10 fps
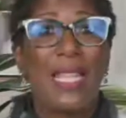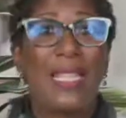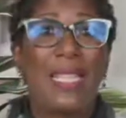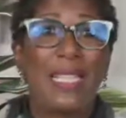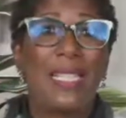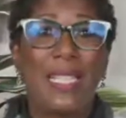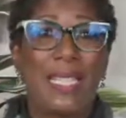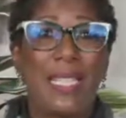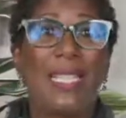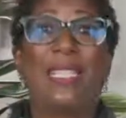This
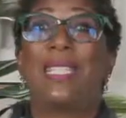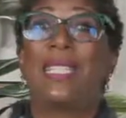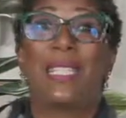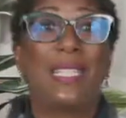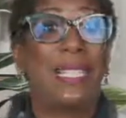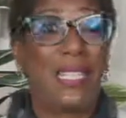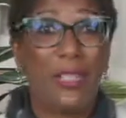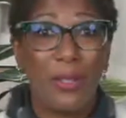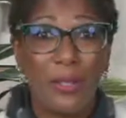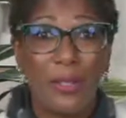disease is
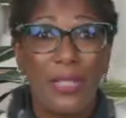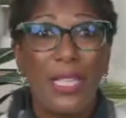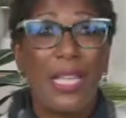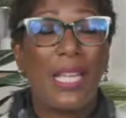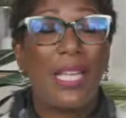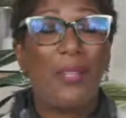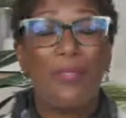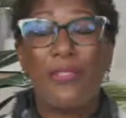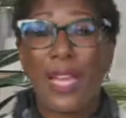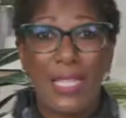still
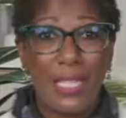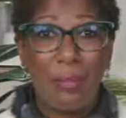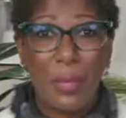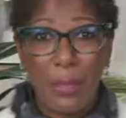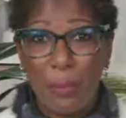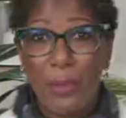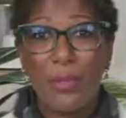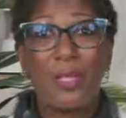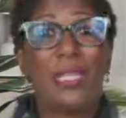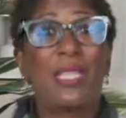infecting people,